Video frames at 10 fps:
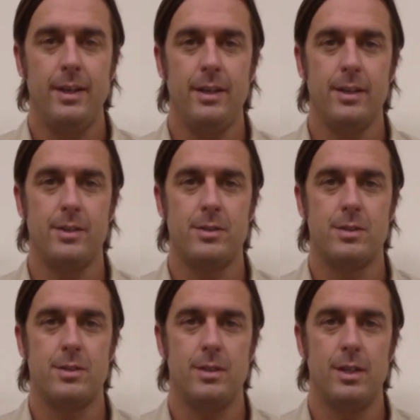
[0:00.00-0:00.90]

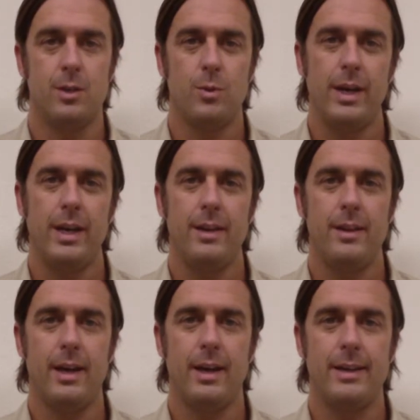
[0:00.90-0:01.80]
is in a way
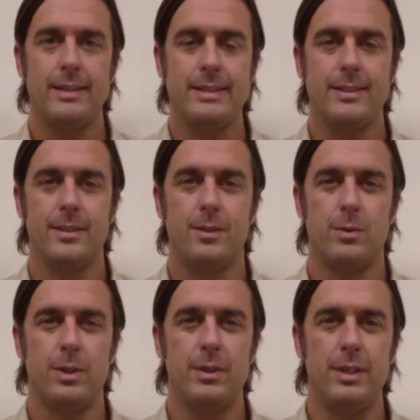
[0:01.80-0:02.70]
that it
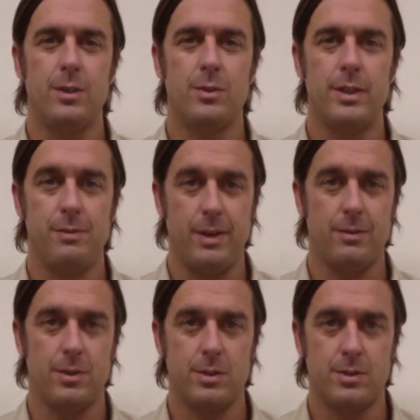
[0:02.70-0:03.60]
really only
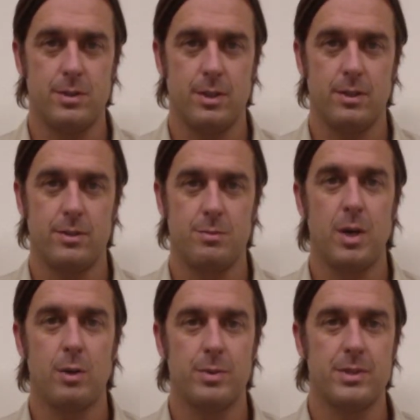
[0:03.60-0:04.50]
favors a
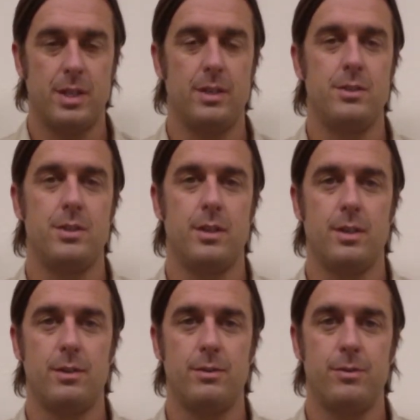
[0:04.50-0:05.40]
small percentage
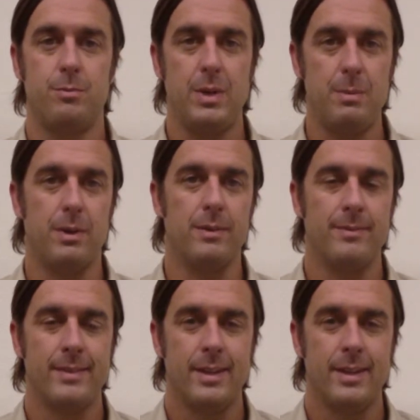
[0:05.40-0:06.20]
of people.